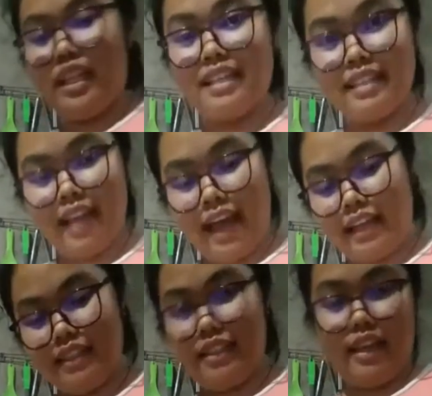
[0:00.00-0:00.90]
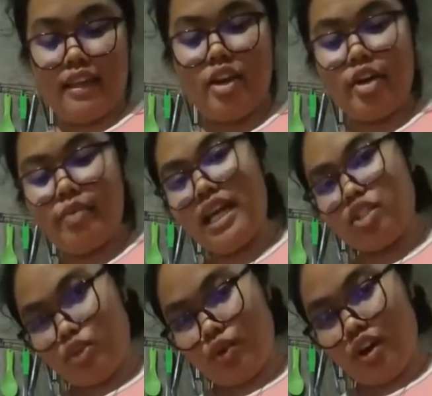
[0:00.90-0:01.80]
let's add the
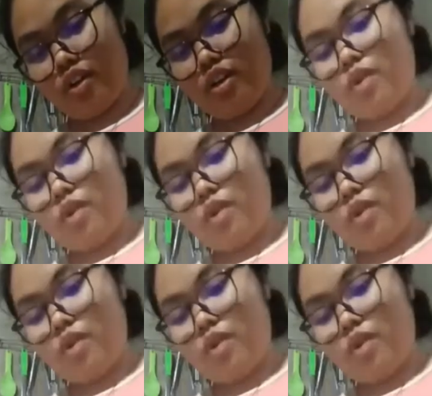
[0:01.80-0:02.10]
caramelized sugar.